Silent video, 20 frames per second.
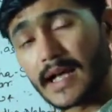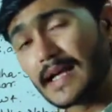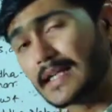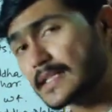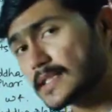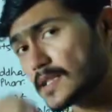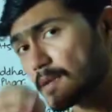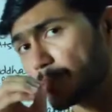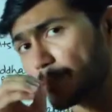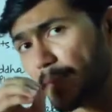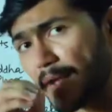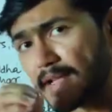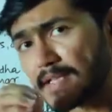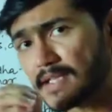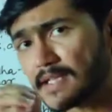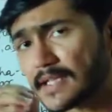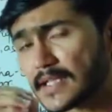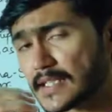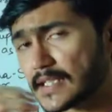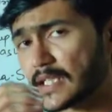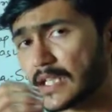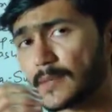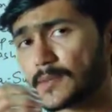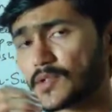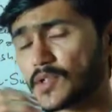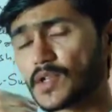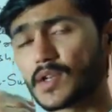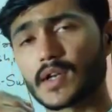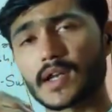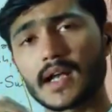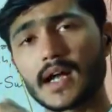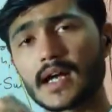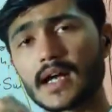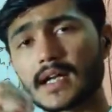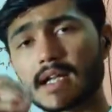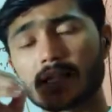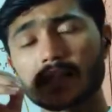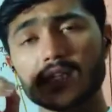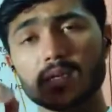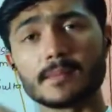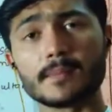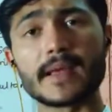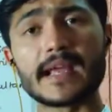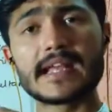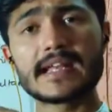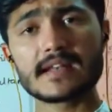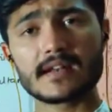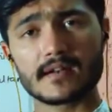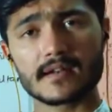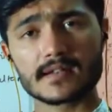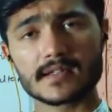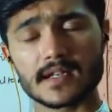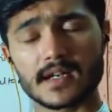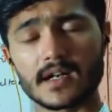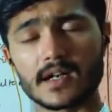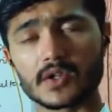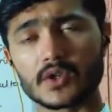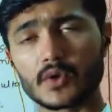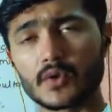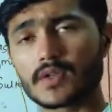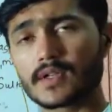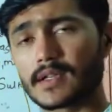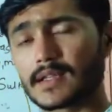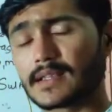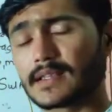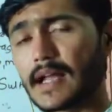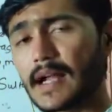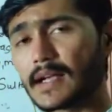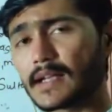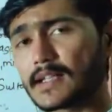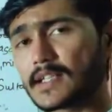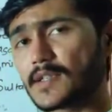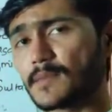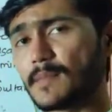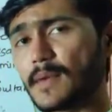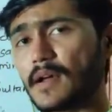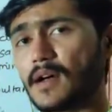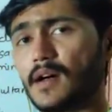and some major description regarding the main rasa, though that is